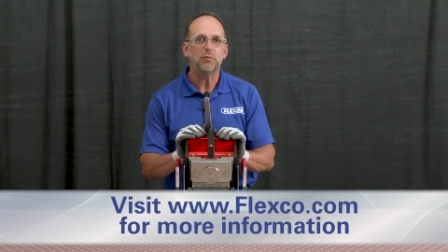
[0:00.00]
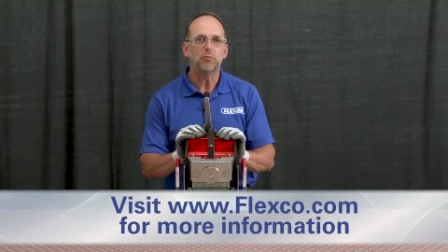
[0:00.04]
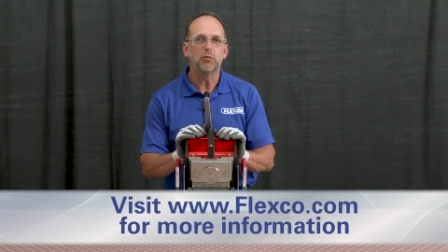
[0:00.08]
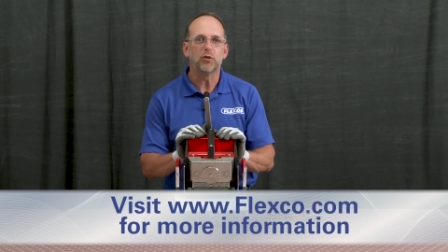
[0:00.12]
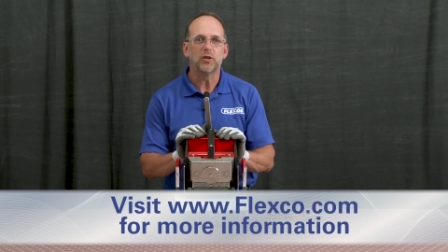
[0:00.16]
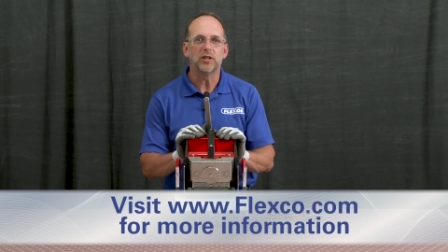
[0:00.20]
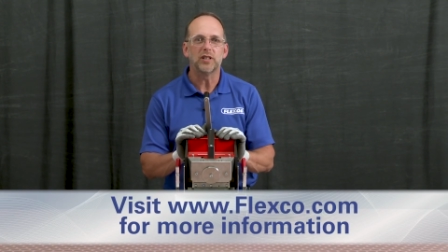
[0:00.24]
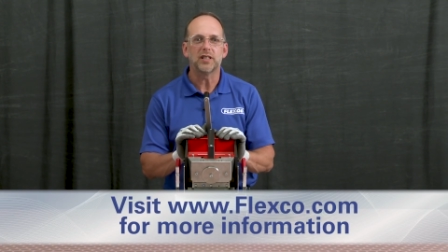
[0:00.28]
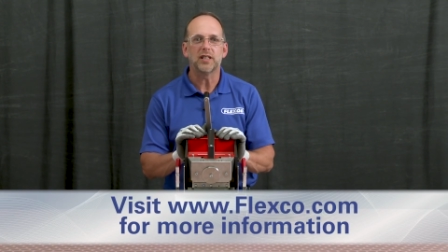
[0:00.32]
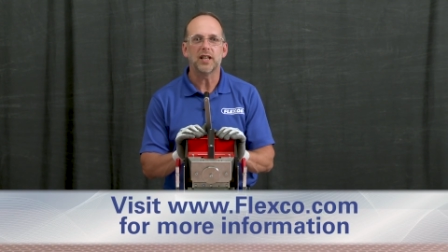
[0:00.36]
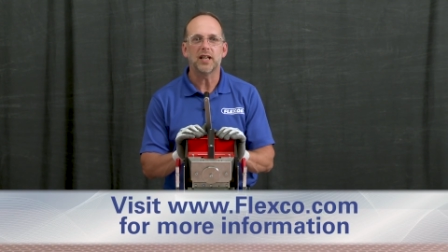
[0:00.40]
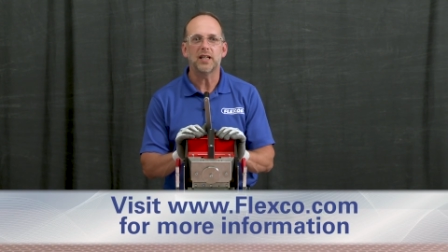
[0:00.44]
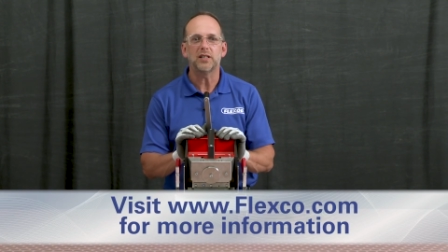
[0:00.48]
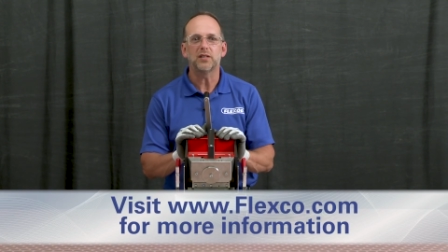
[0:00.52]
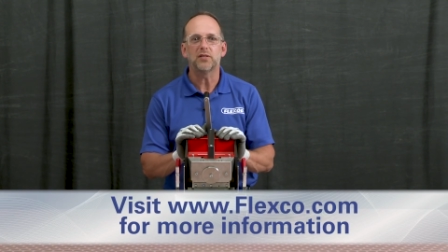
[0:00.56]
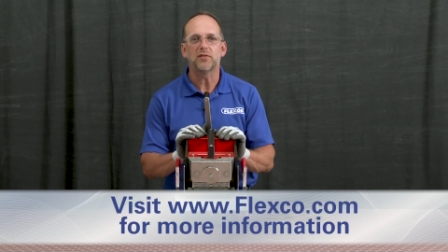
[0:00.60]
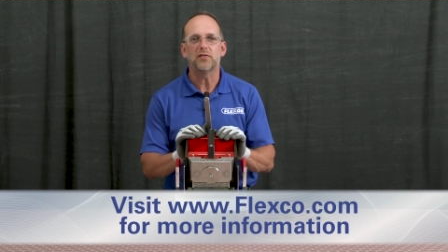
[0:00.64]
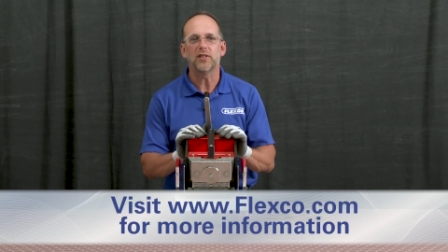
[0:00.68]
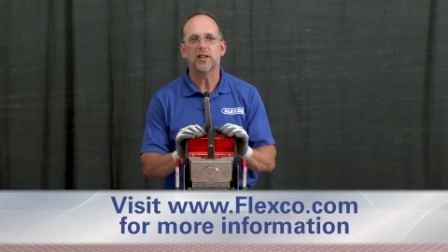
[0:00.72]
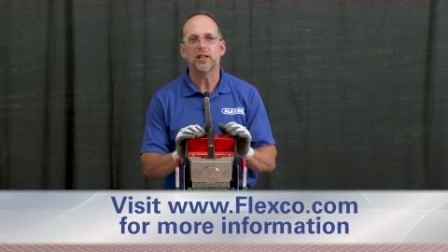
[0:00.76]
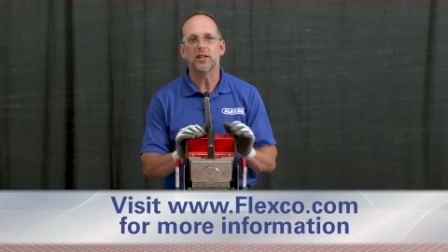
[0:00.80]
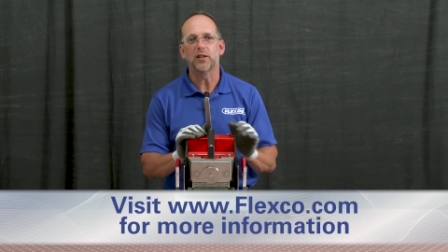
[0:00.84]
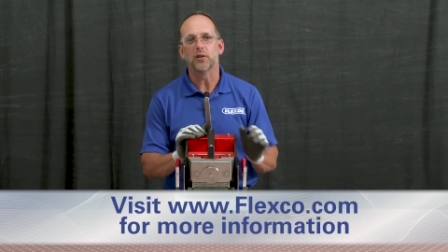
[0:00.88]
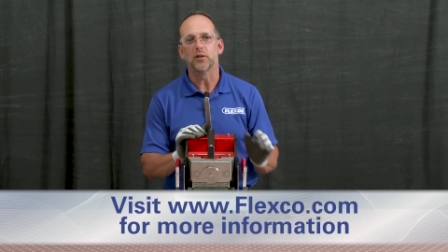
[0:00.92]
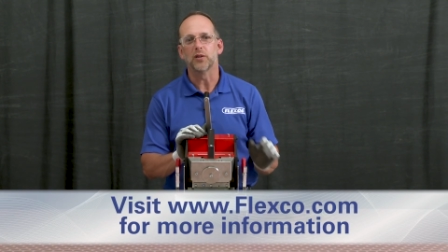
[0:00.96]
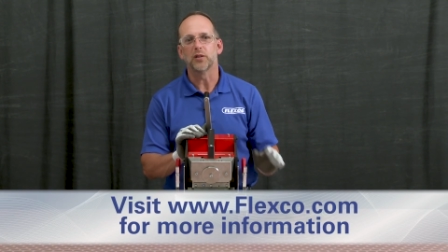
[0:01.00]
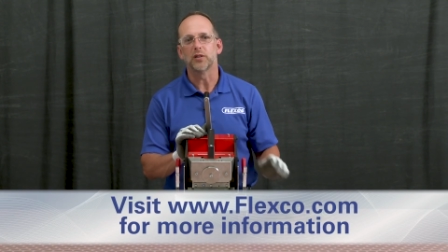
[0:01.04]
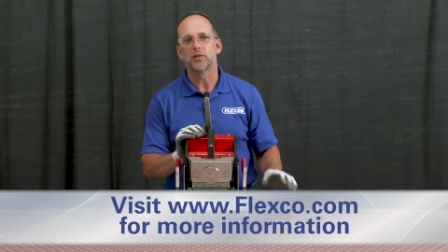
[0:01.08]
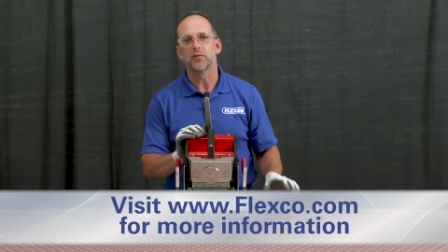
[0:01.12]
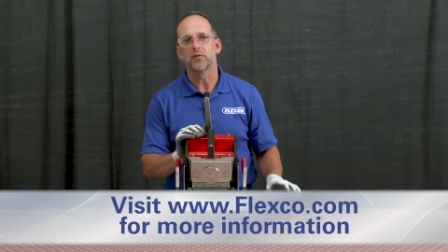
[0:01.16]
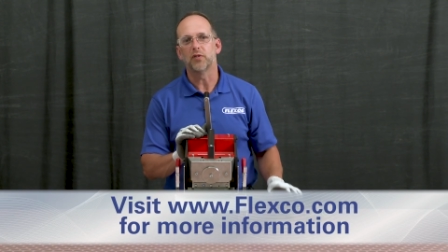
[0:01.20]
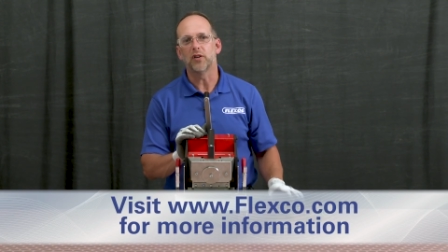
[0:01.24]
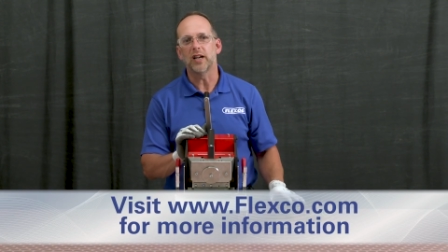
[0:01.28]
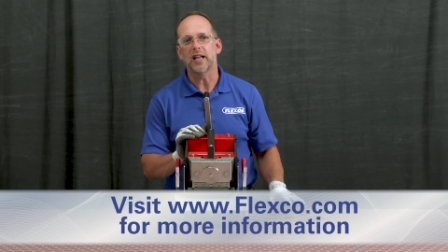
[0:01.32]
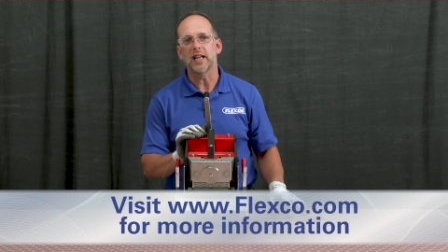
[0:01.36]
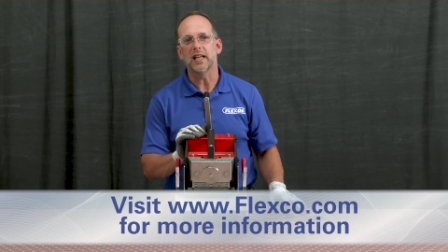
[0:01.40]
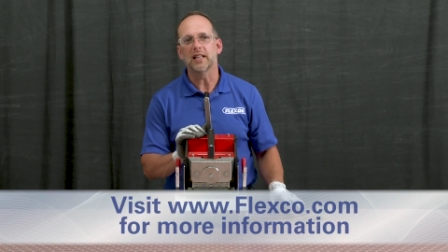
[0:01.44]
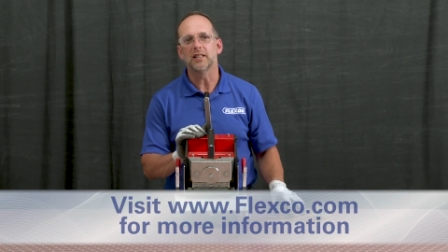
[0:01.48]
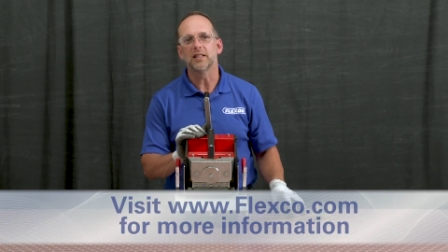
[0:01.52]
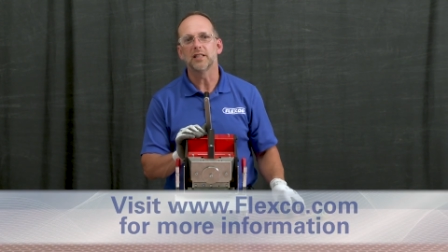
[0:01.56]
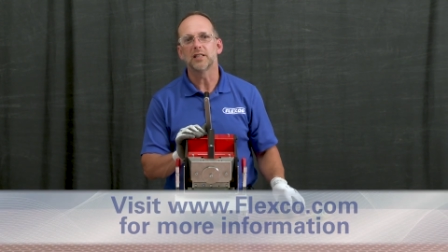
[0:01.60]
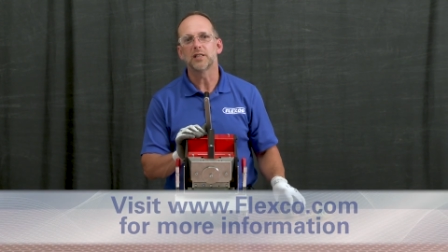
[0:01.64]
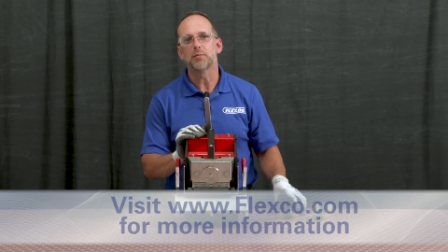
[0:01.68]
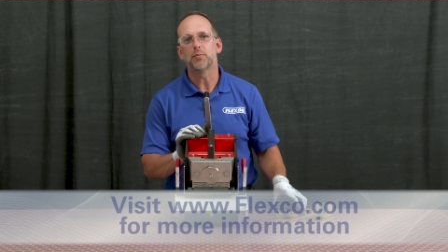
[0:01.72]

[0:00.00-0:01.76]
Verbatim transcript: precise fingers for endless